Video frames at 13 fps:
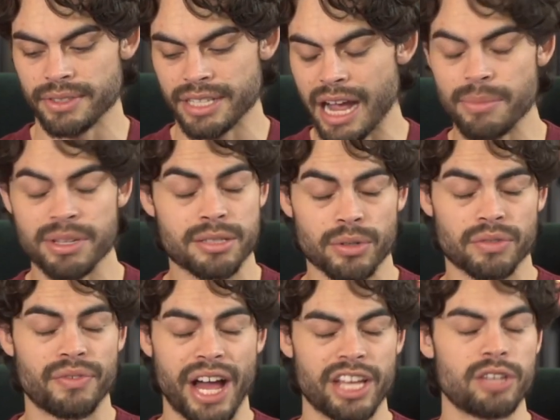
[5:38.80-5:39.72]
time is the
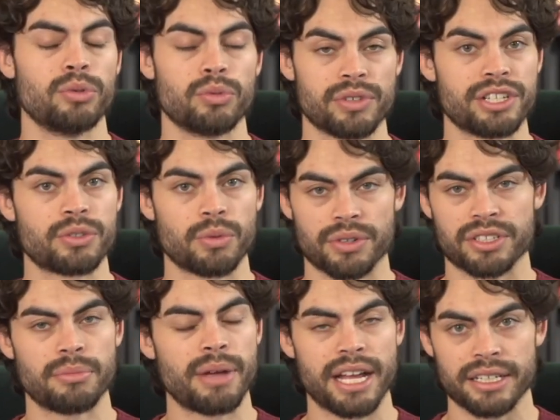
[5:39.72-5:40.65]
most valuable
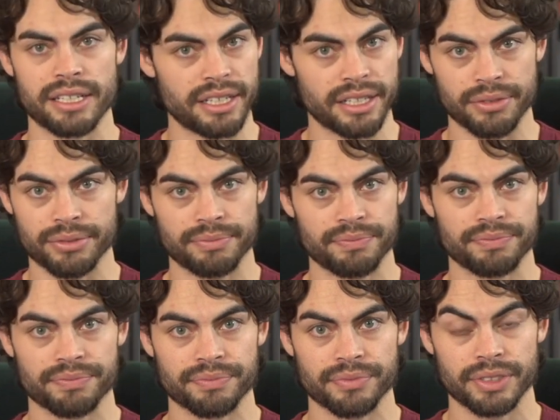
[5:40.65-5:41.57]
resource a man can give,
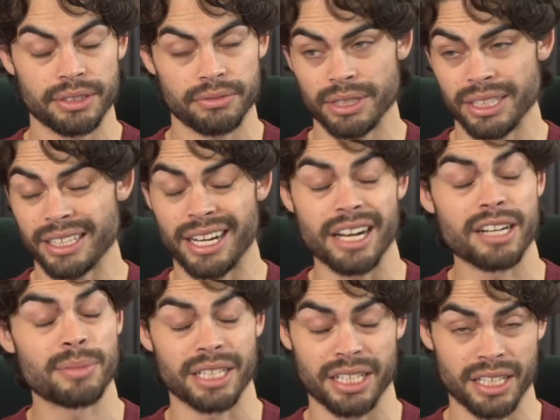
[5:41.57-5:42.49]
really that
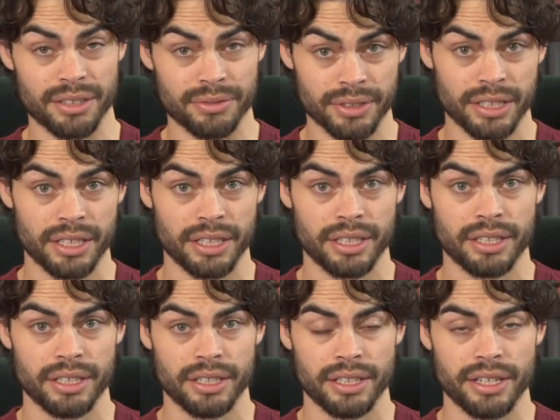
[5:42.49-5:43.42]
anybody can give,
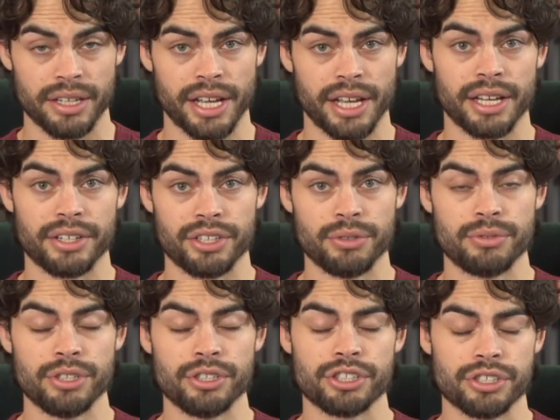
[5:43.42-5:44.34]
and you
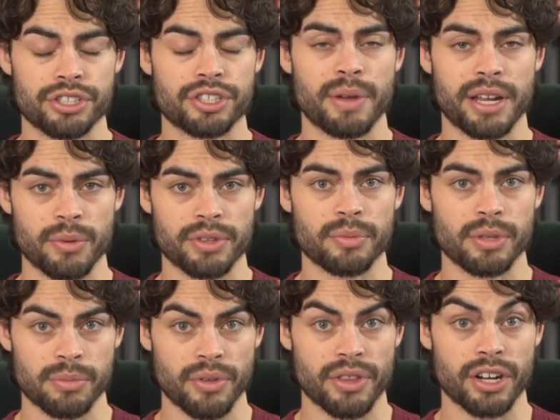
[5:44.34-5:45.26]
you should spend it with the
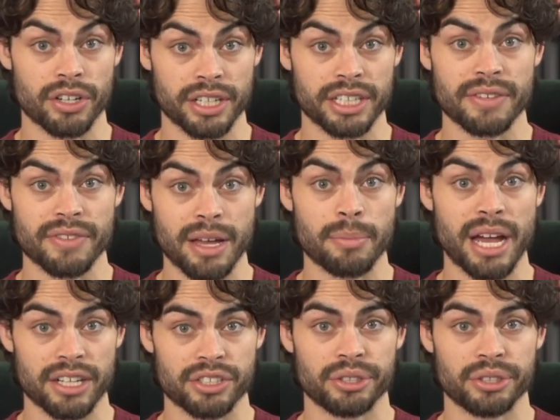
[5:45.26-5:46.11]
people that are going to give that back